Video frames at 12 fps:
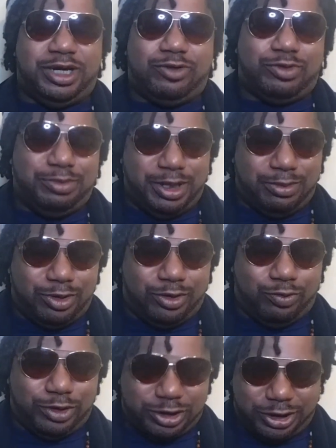but
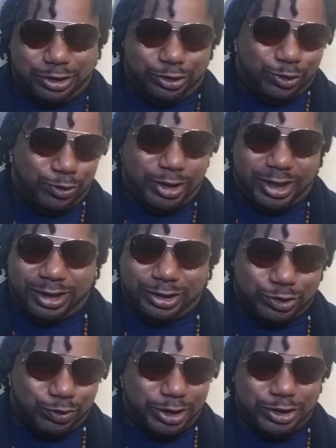remember, we're still going
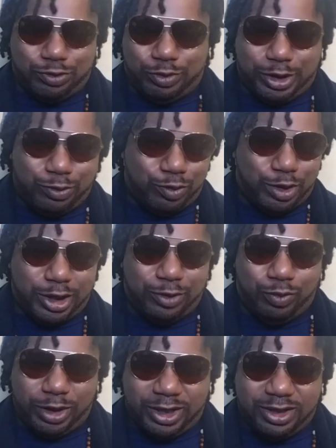into
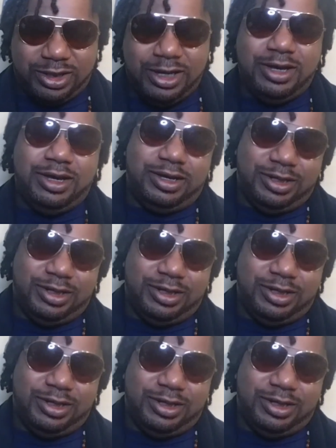2021 with